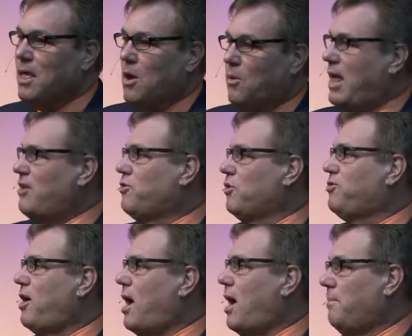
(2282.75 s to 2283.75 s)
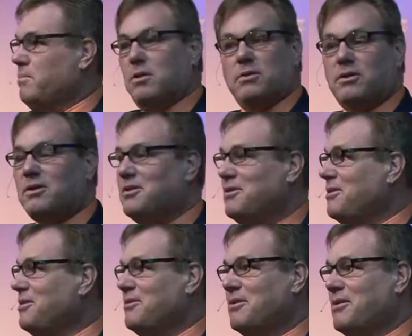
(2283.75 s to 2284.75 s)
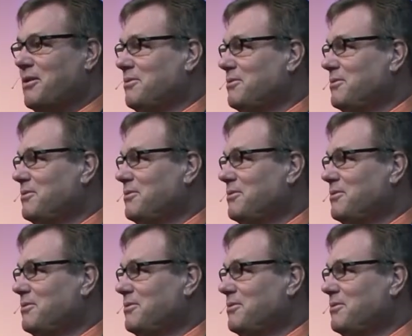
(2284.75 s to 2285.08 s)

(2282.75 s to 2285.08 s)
Well, that's your job. No, no, no, no, no, no, no, no.